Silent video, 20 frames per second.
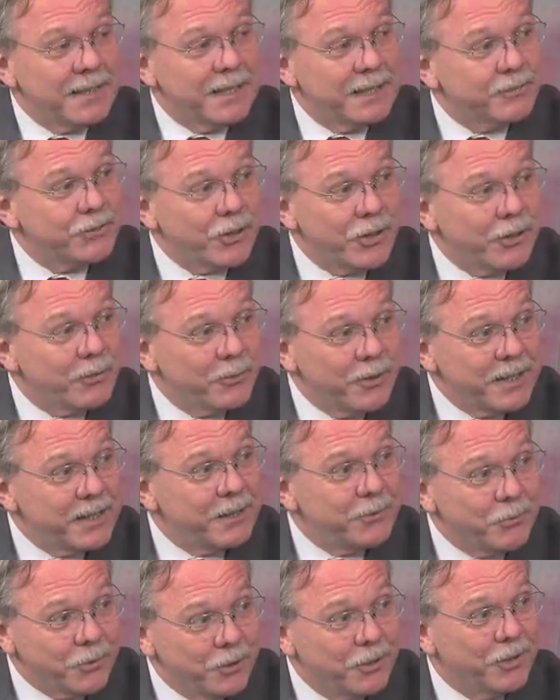life's
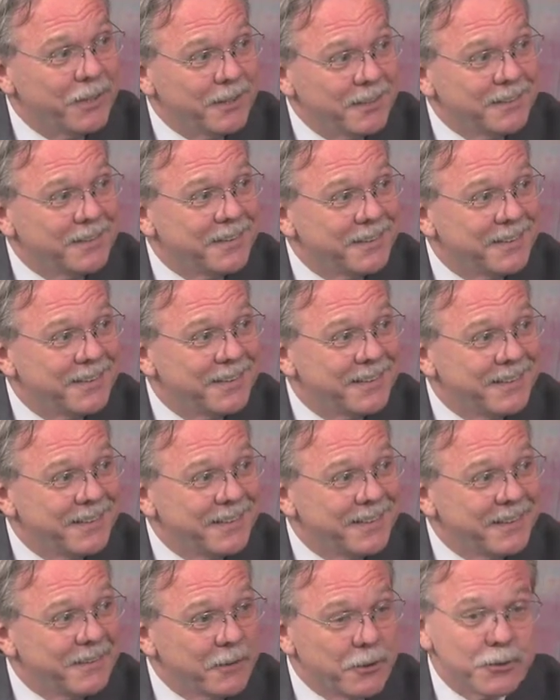already ruined.
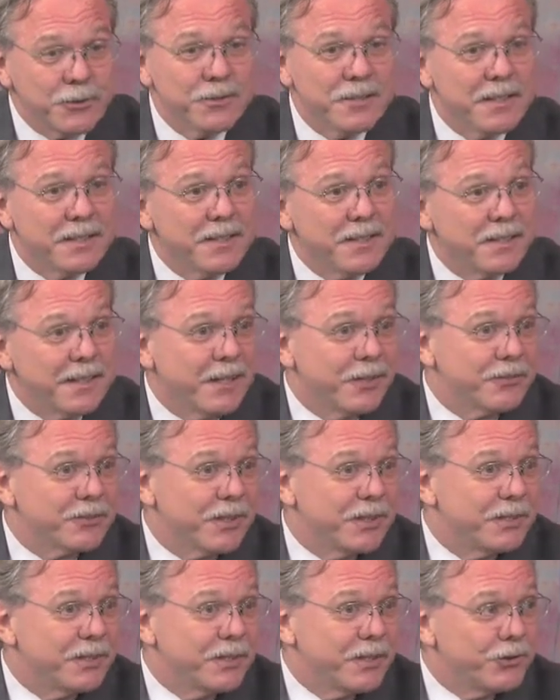There's nothing else
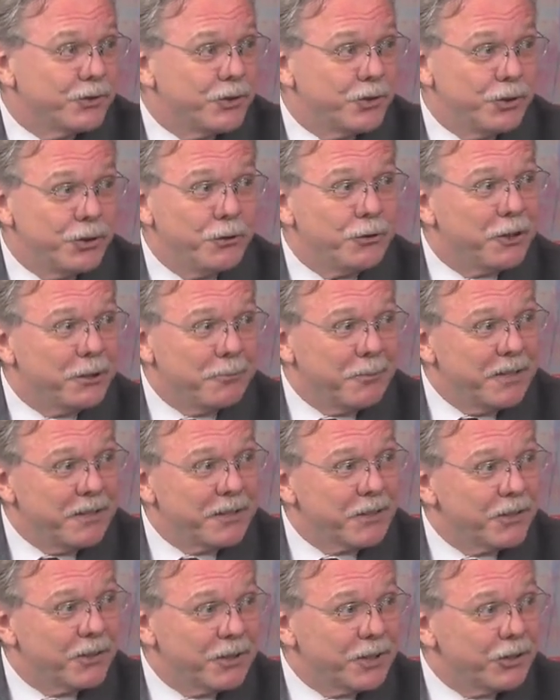other than shooting me
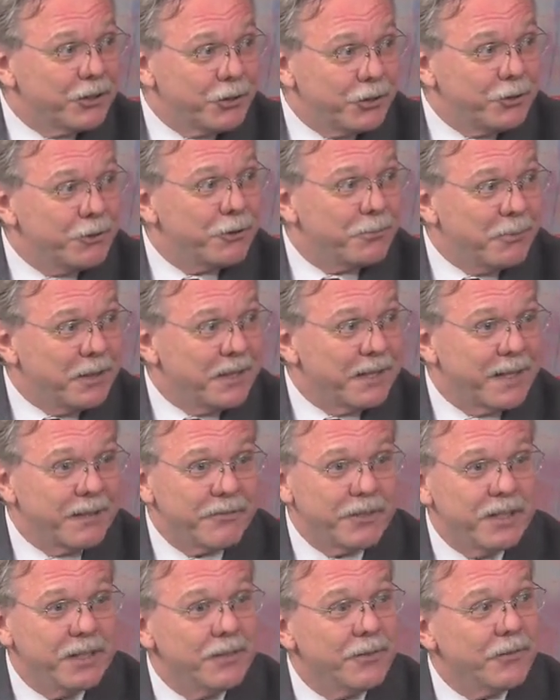they're going to do to me.
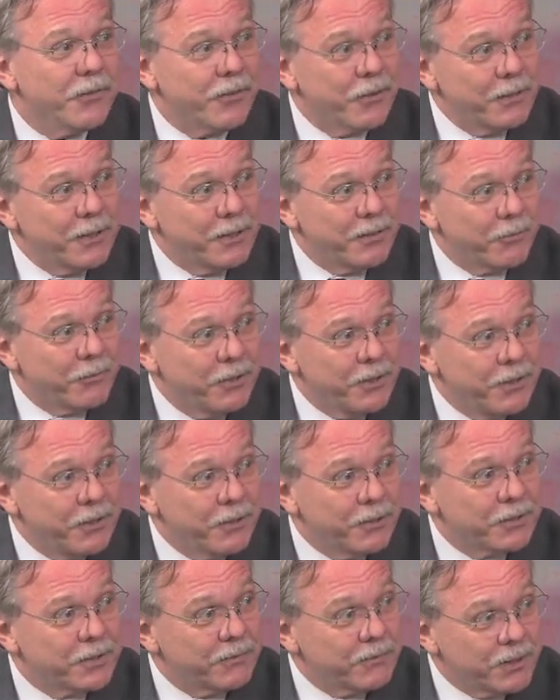They've killed 33
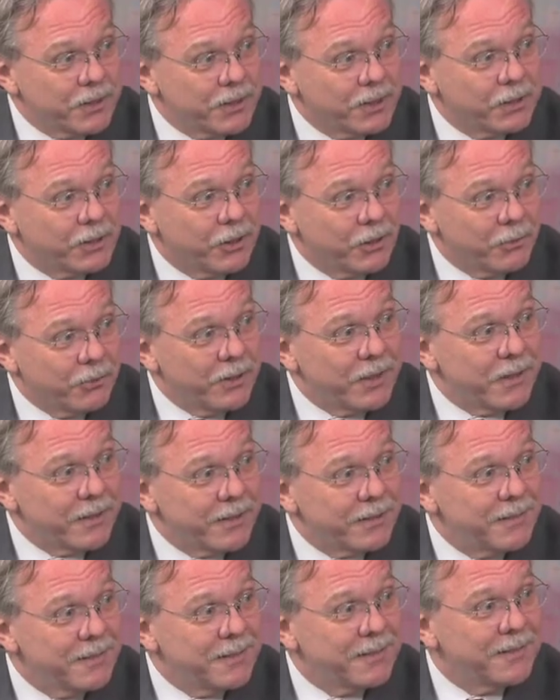years of a good career.